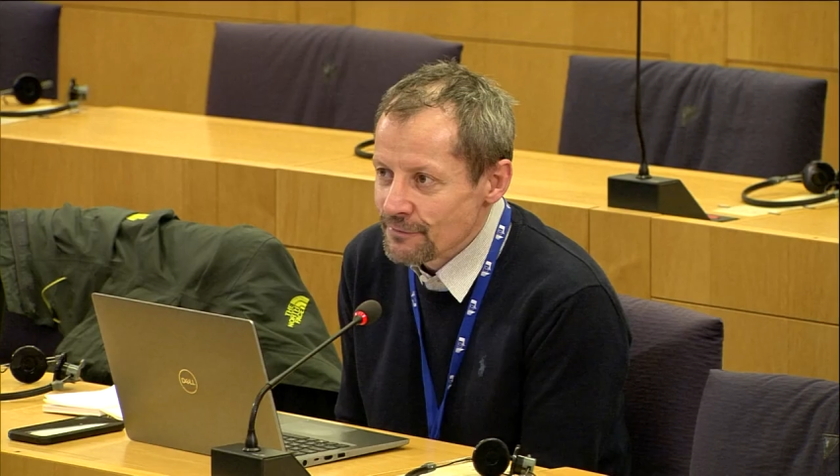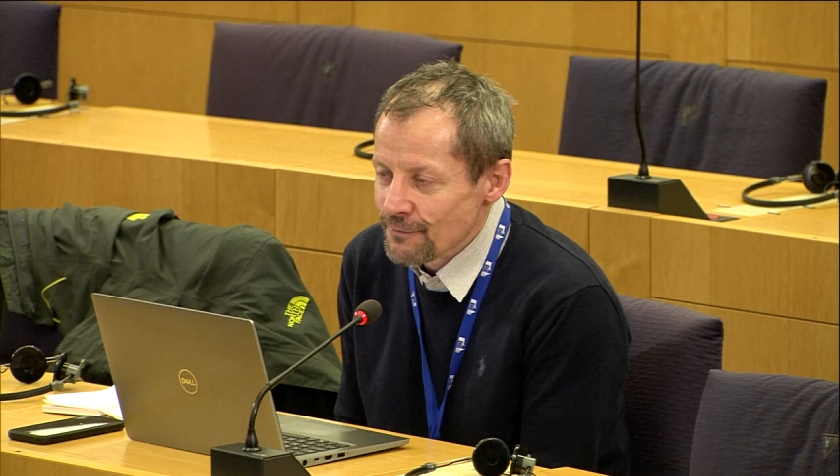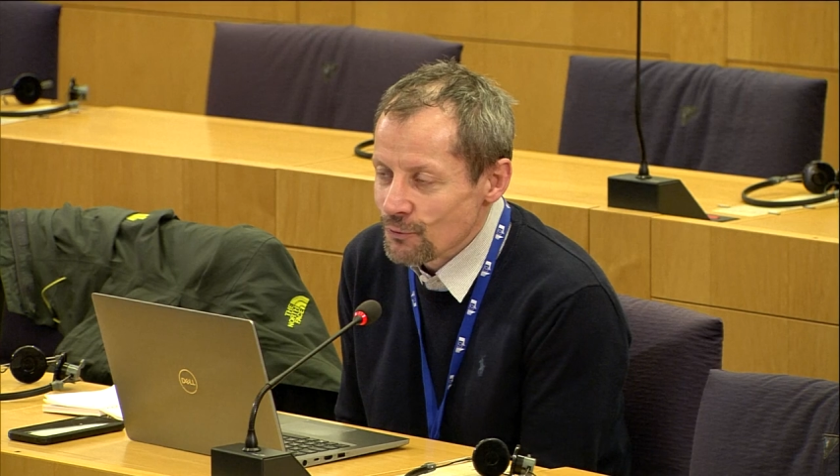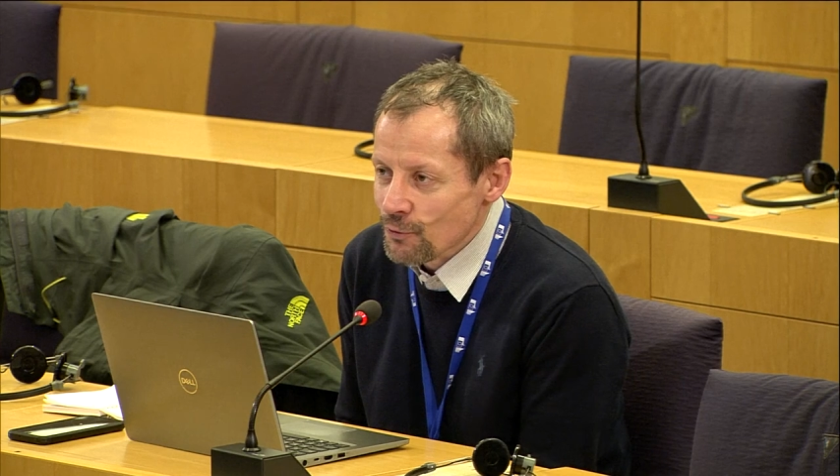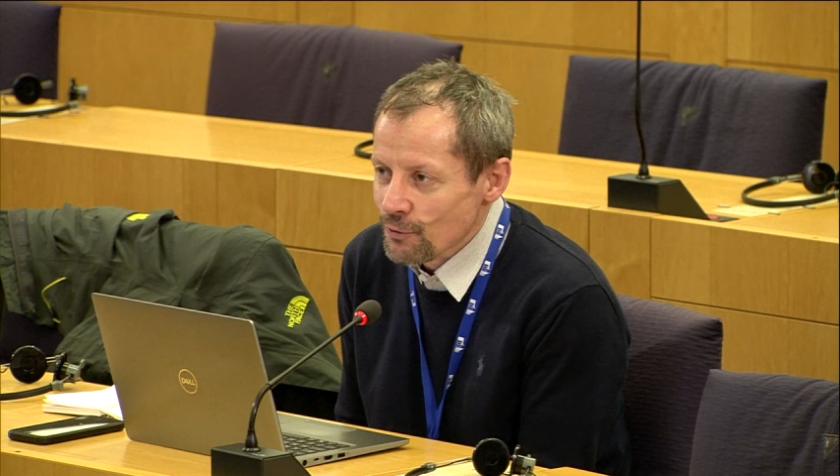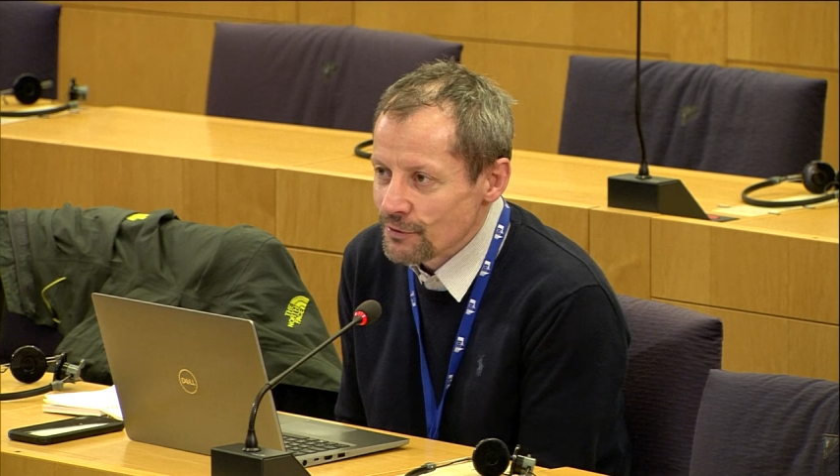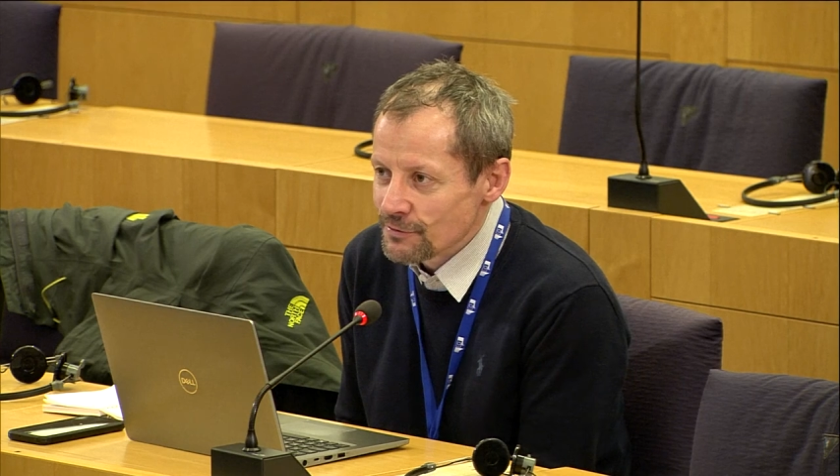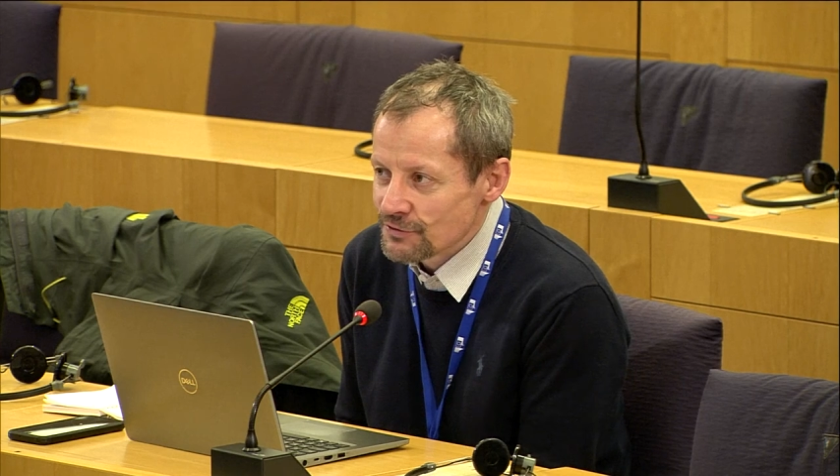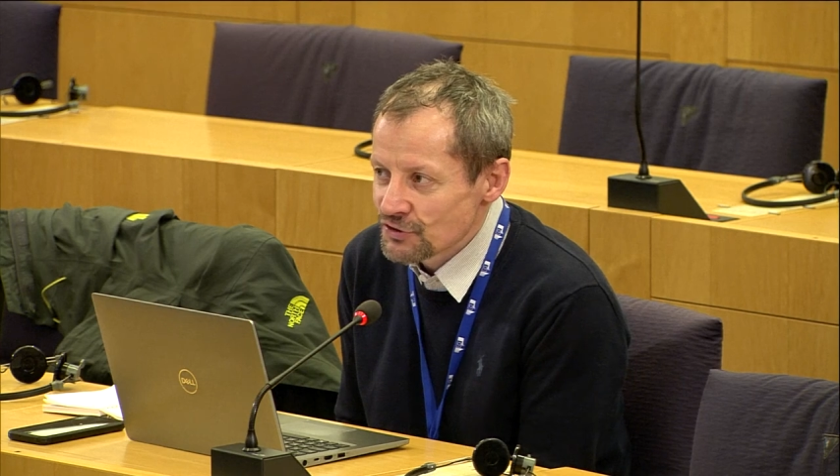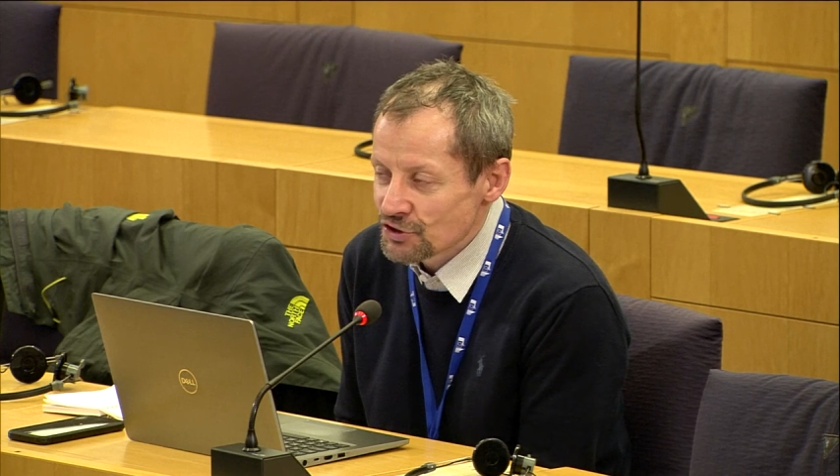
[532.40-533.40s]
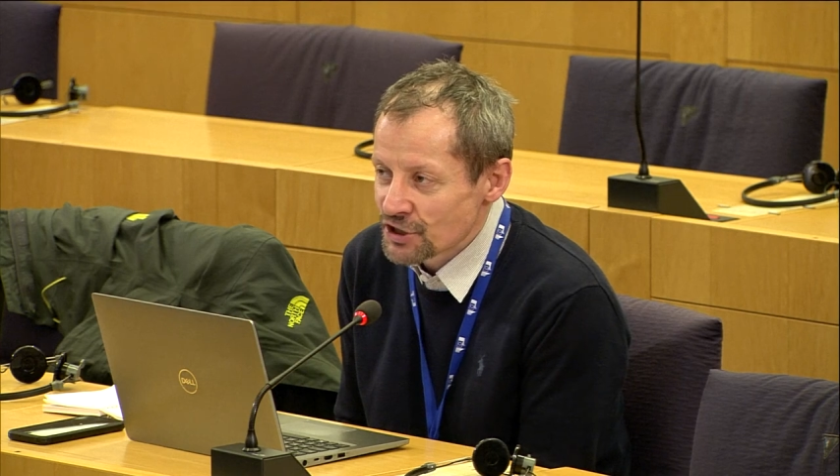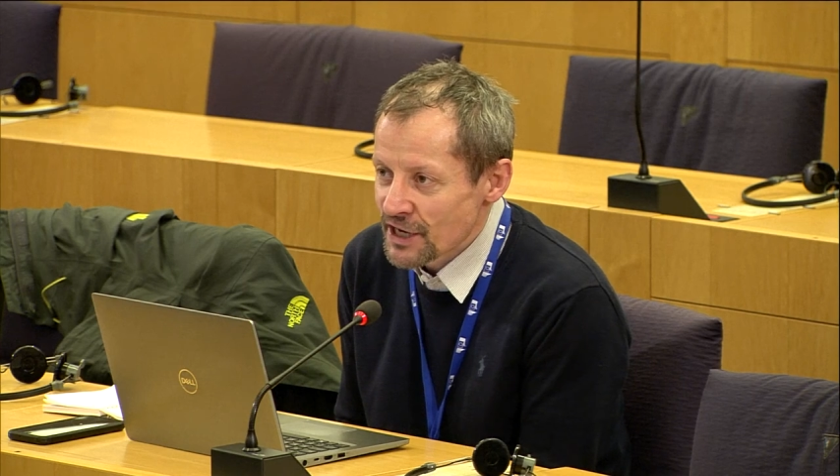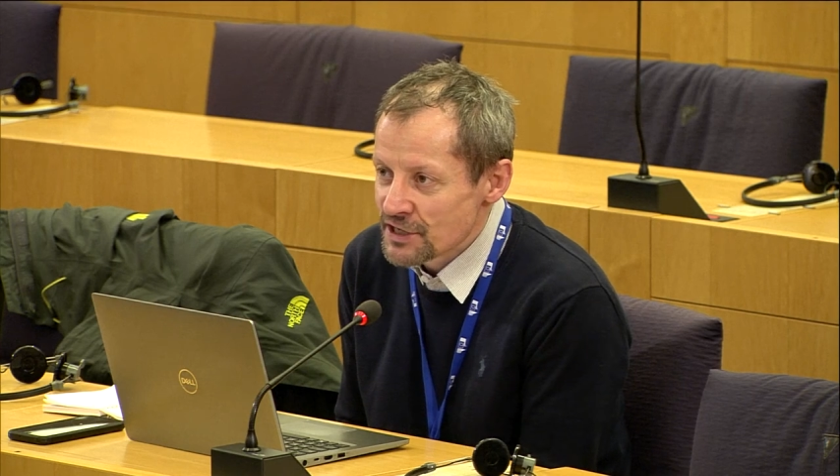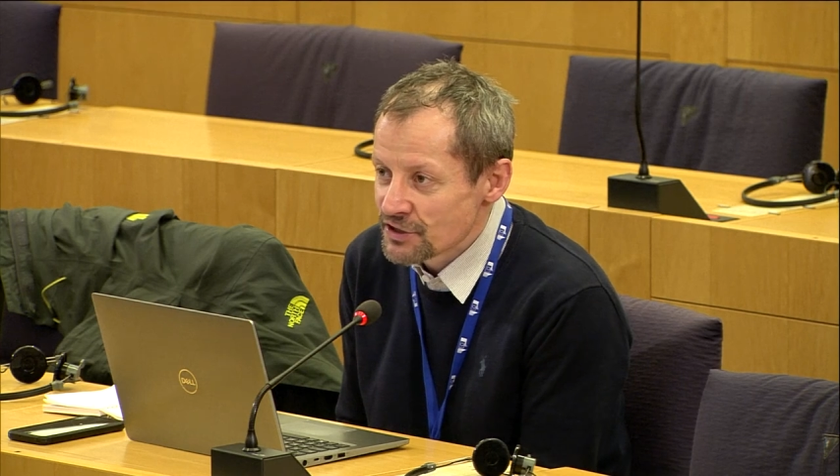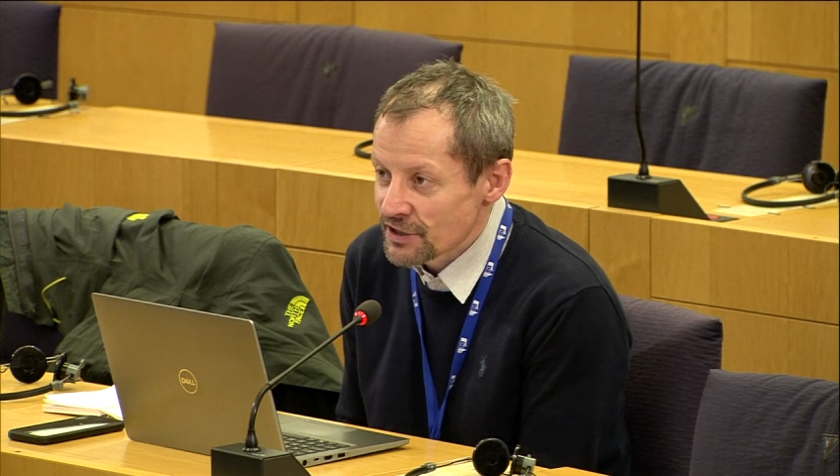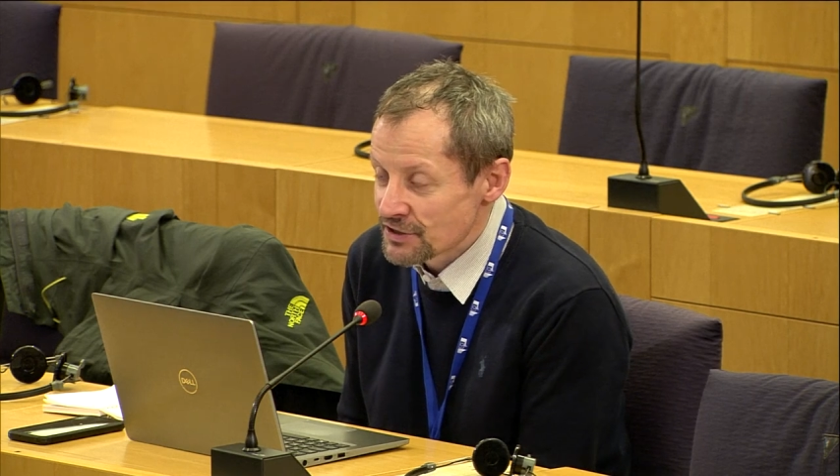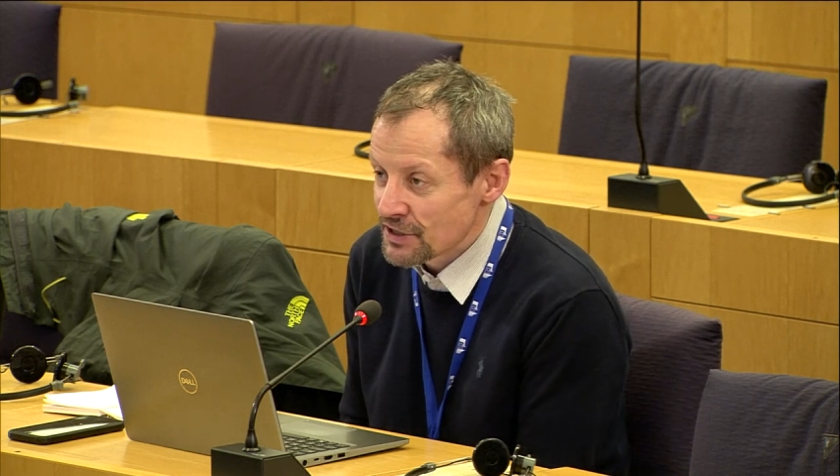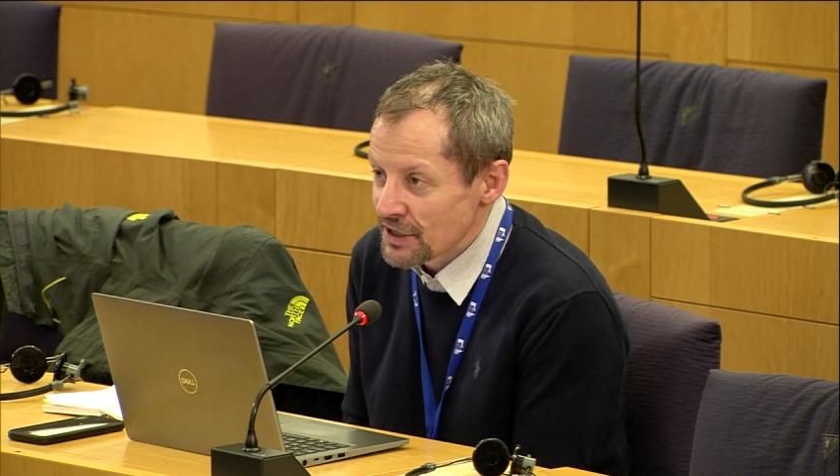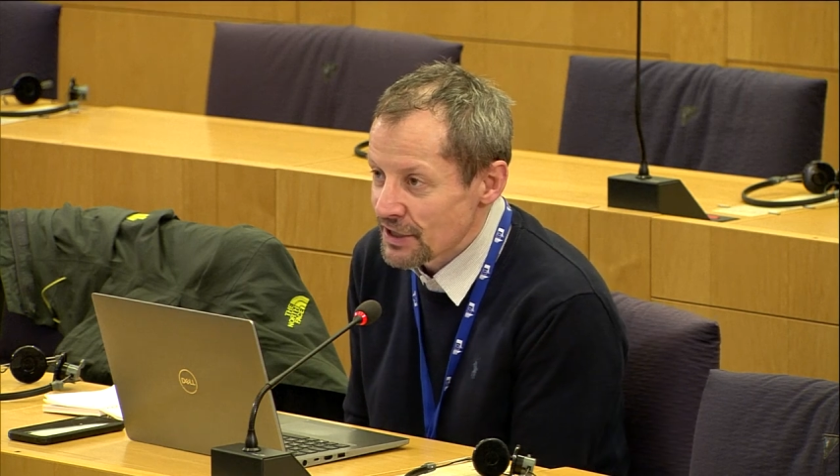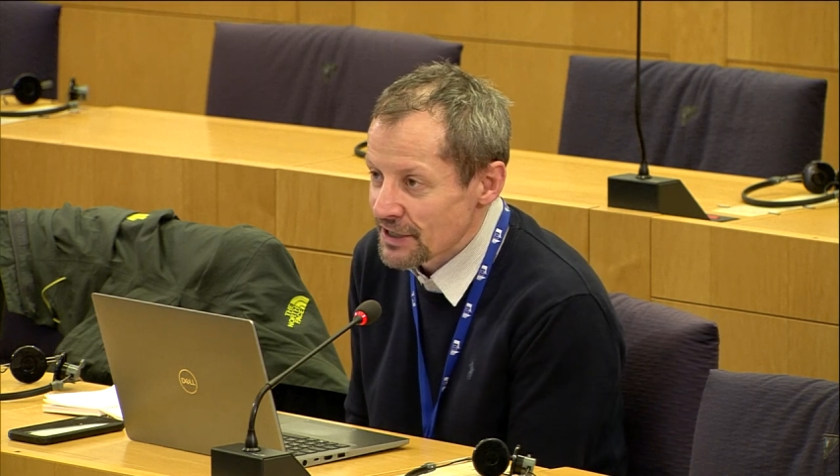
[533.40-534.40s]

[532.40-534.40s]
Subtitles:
for such a case as an